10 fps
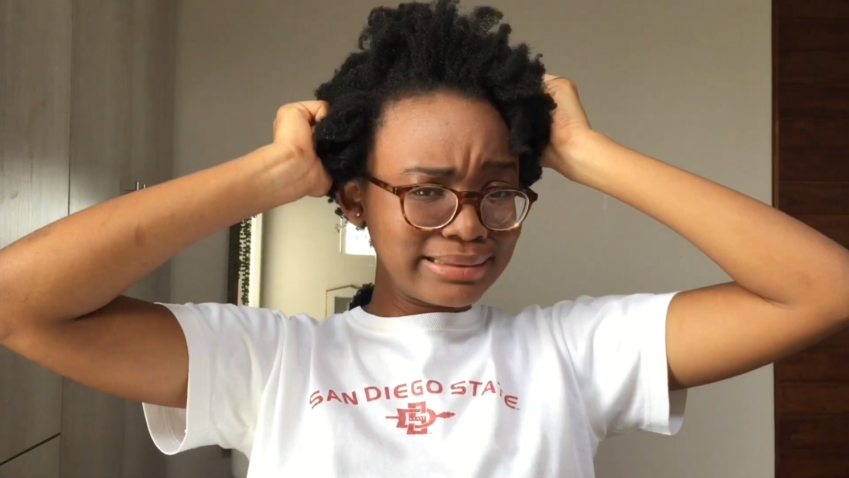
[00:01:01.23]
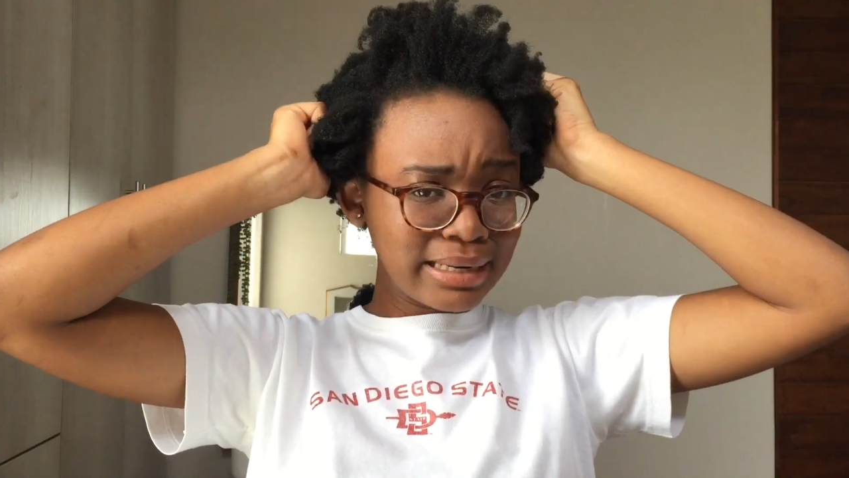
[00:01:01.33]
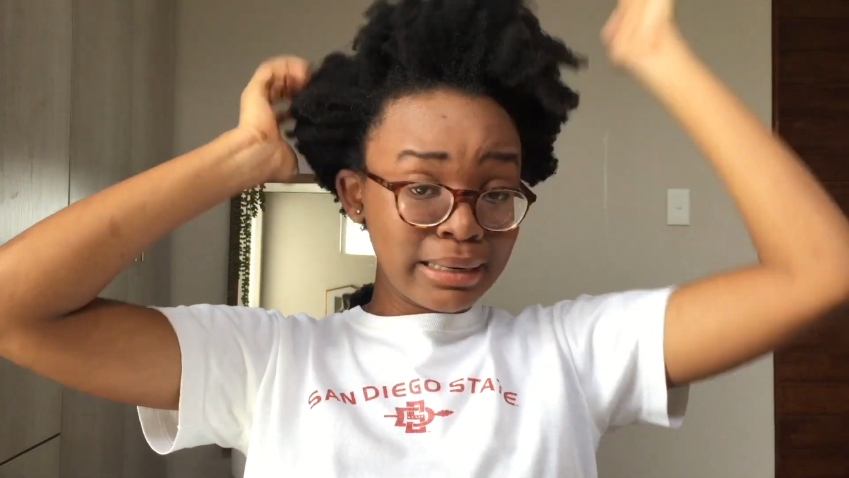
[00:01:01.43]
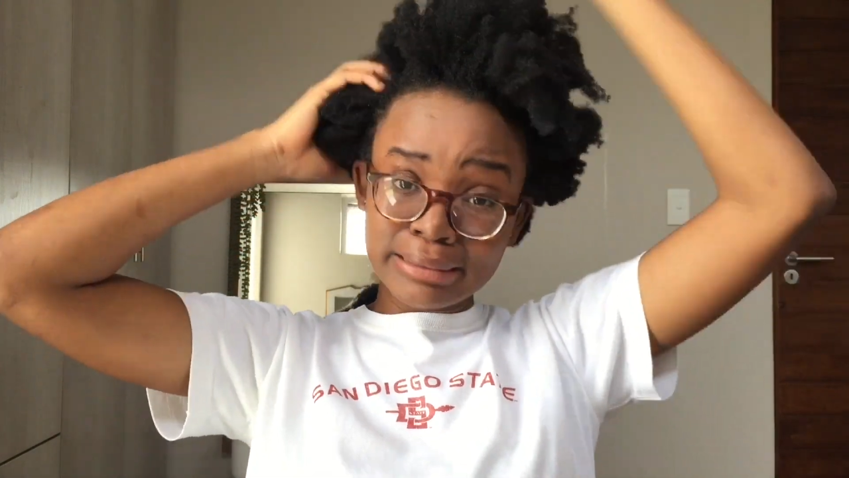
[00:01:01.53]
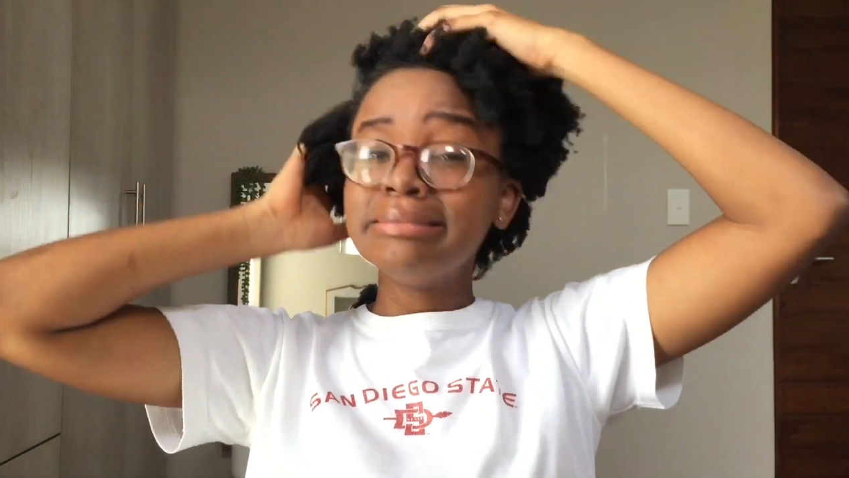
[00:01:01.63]

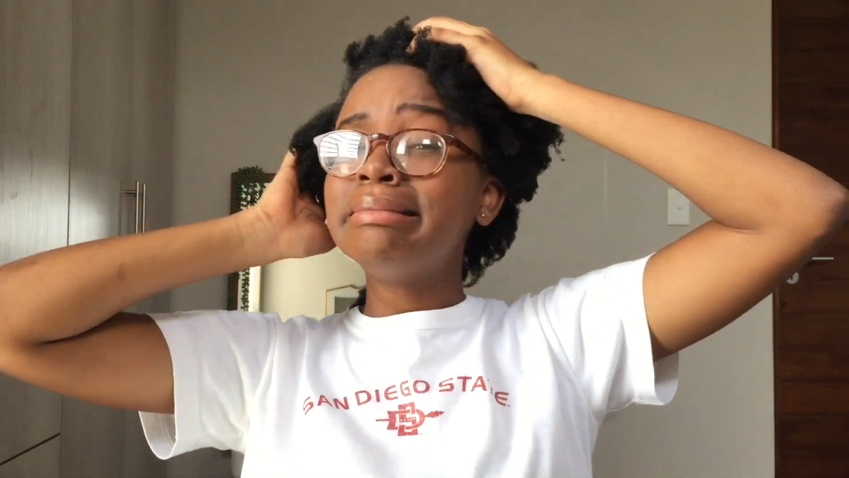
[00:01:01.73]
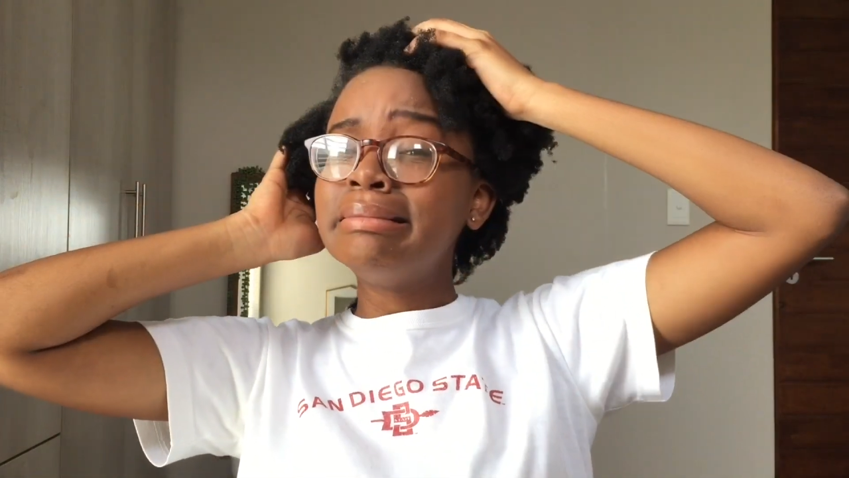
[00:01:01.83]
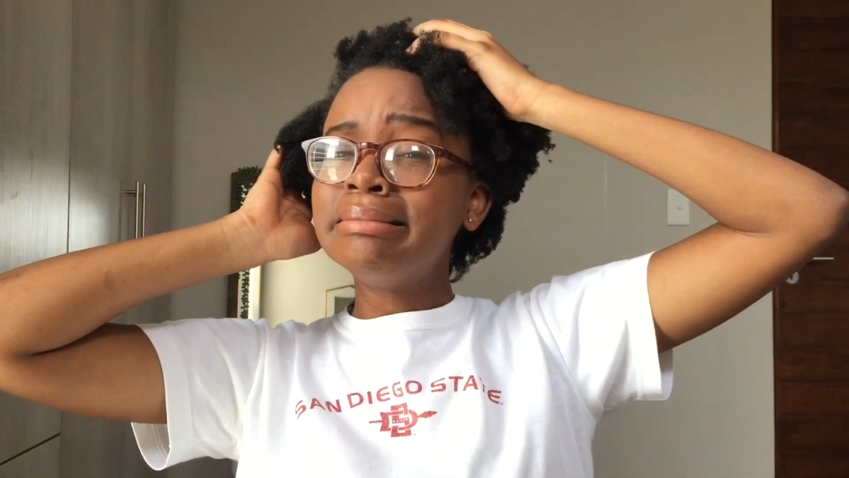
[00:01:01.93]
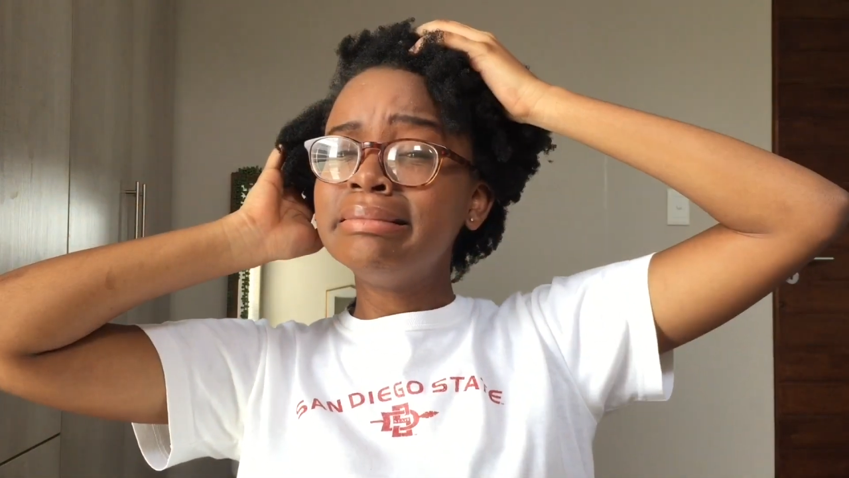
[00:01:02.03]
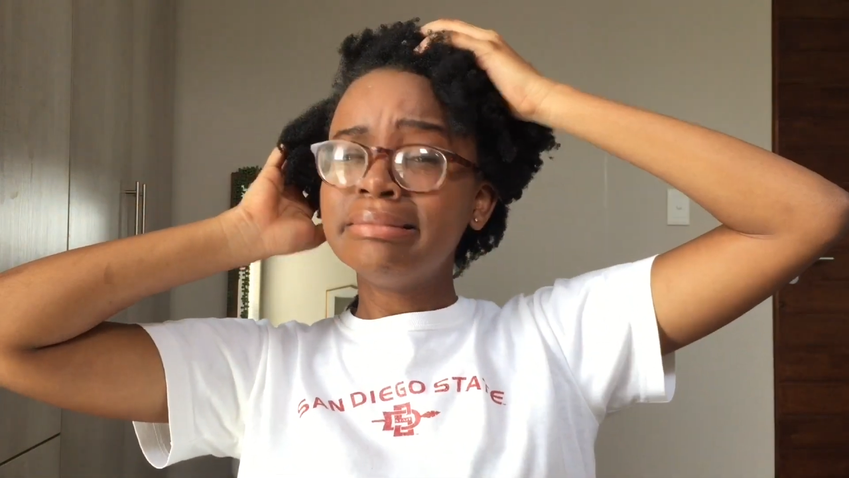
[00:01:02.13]
breaking
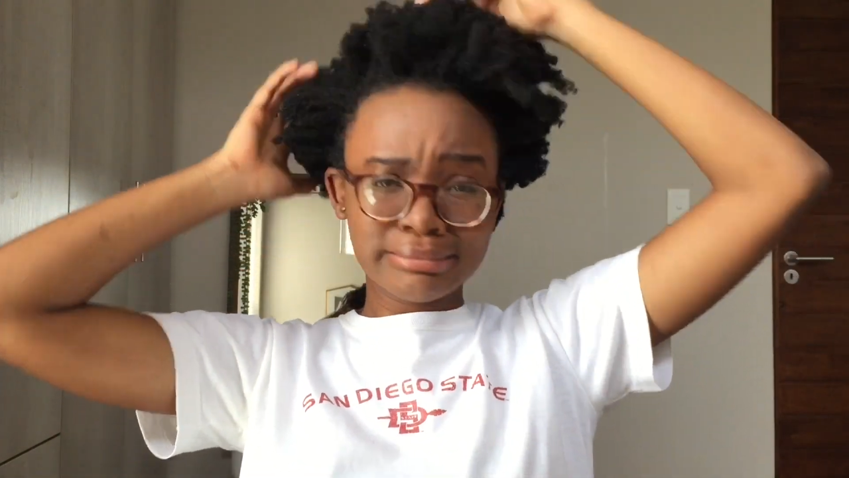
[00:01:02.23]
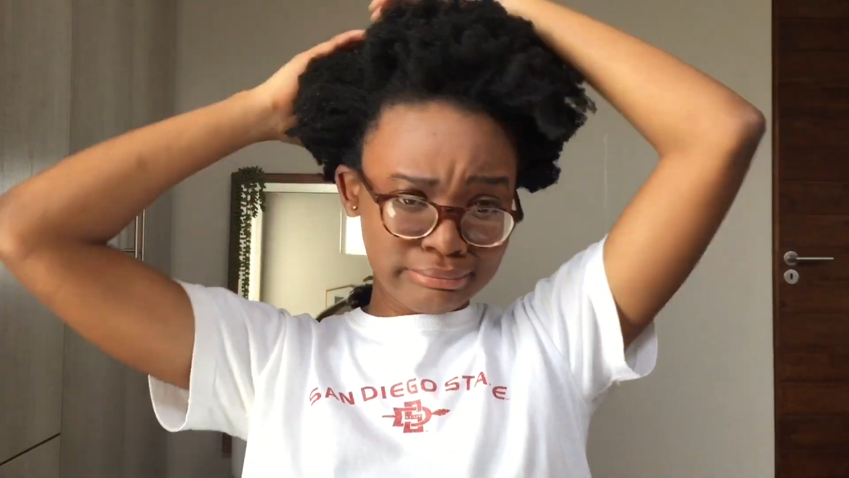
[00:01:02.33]
quite a lot.